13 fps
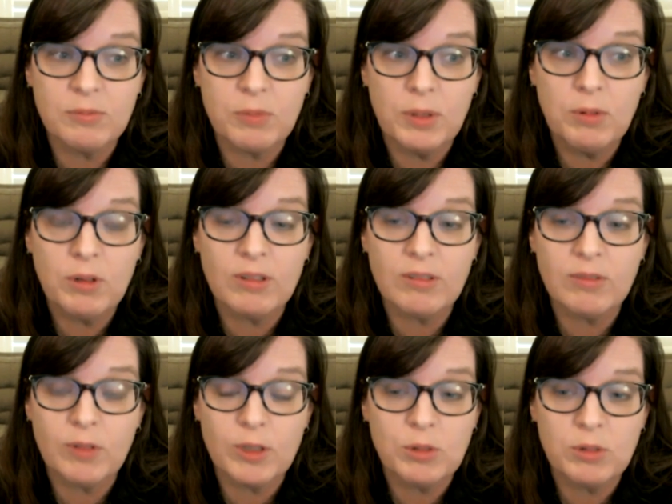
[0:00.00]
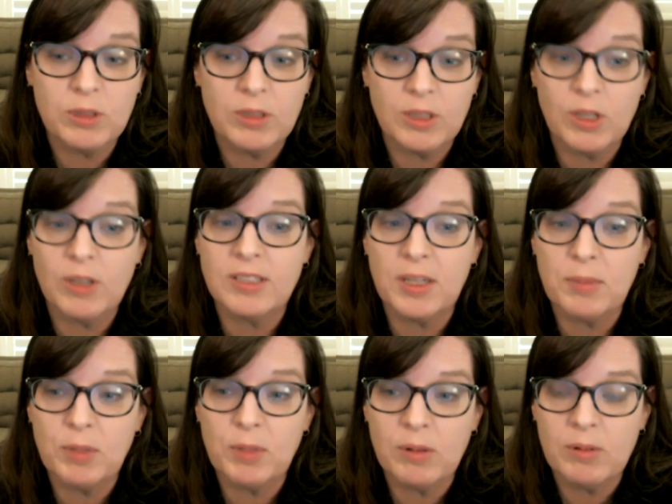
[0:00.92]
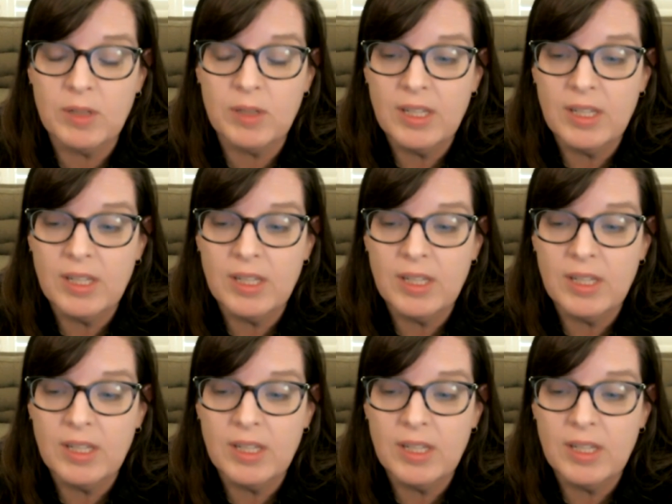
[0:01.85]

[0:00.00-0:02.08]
We were virtual a long time ago.